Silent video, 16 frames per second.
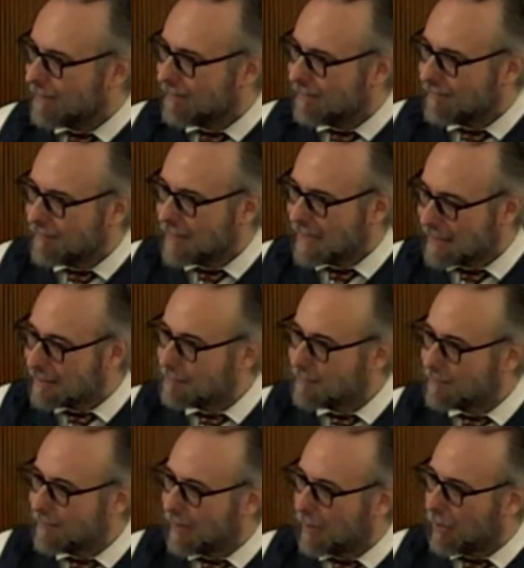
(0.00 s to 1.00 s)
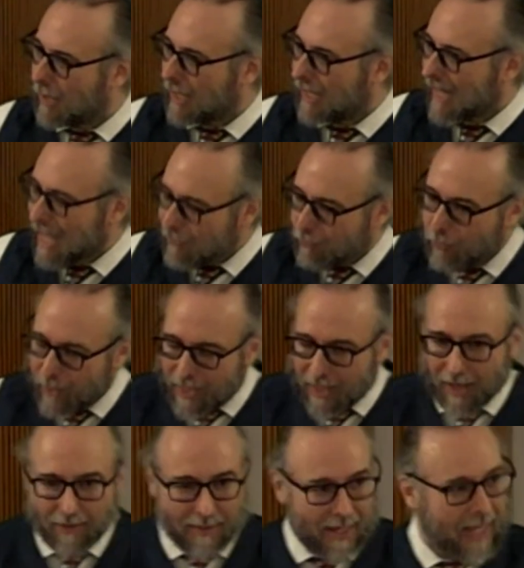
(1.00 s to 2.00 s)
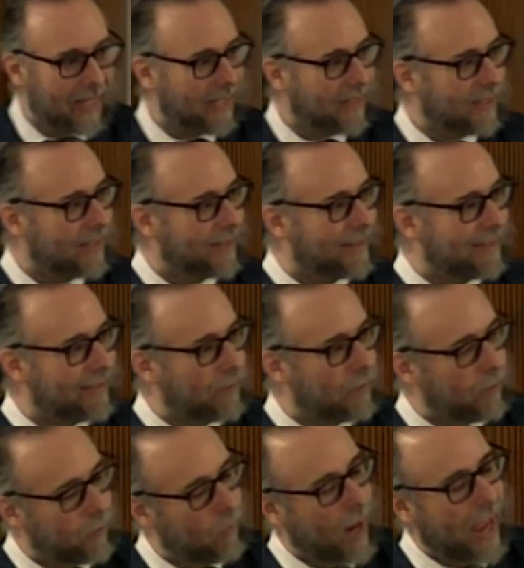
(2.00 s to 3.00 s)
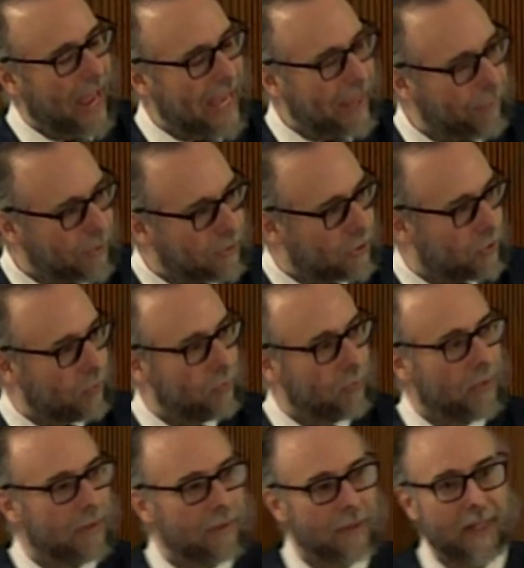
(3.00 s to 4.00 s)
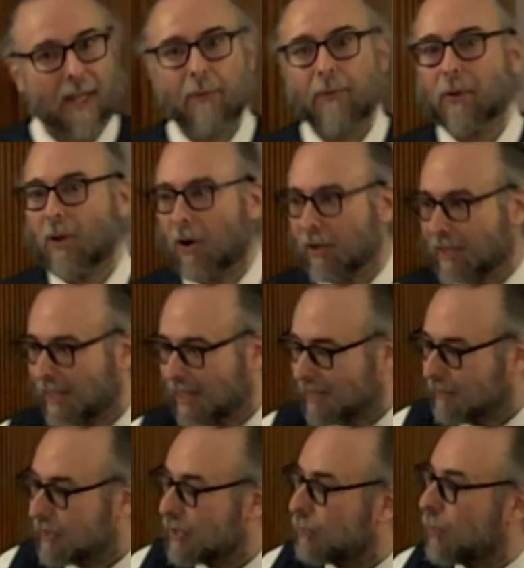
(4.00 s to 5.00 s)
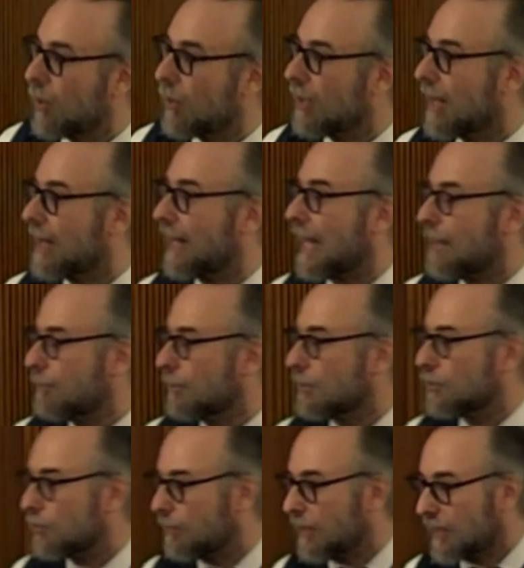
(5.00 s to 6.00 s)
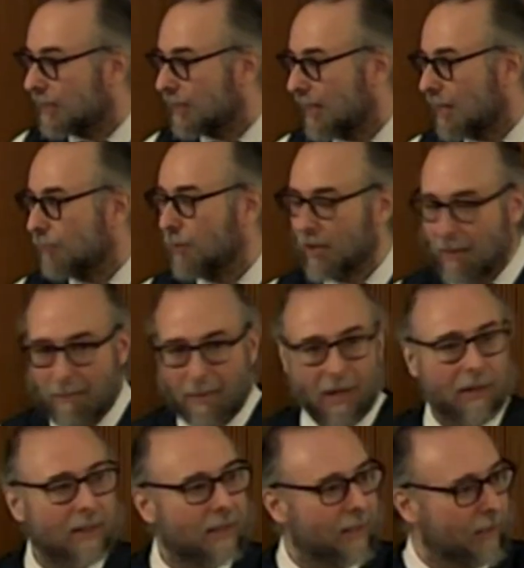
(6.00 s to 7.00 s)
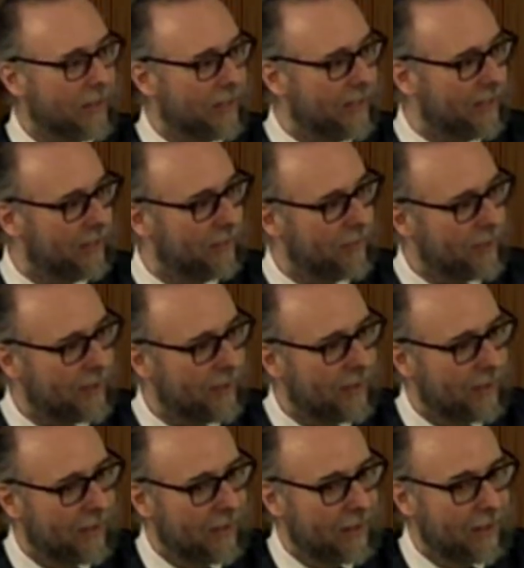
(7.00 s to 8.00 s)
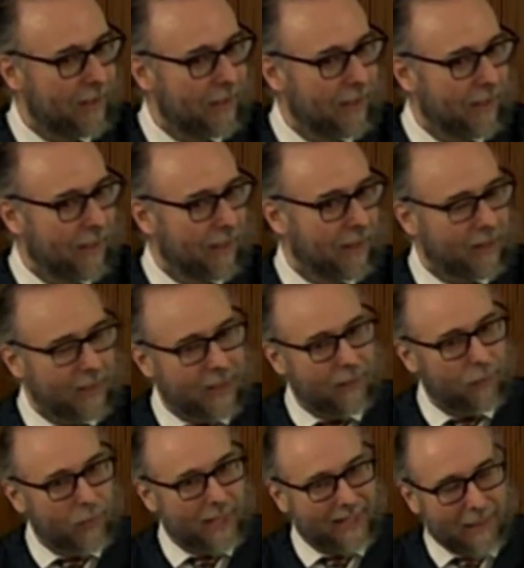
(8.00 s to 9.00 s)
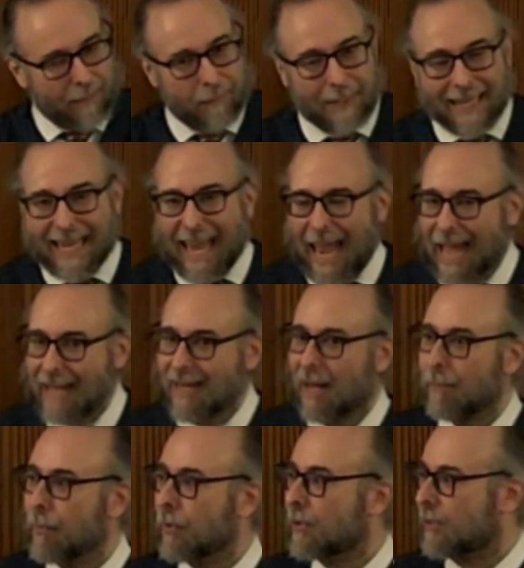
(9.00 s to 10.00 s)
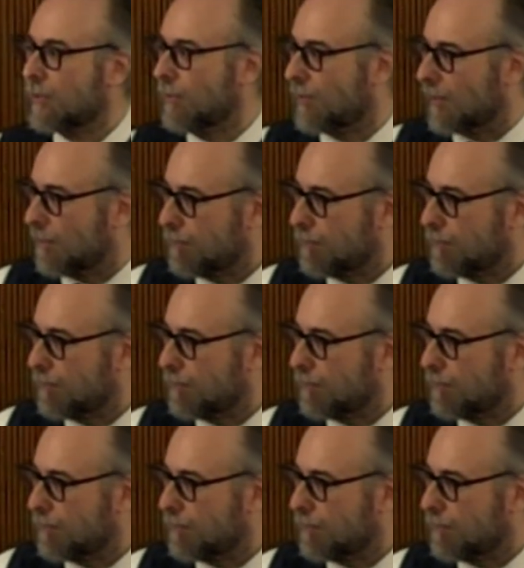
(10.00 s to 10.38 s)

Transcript: Well, if we are not able to govern ourselves, if we are not able to be sovereign amongst ourselves, then we simply cannot pursue them.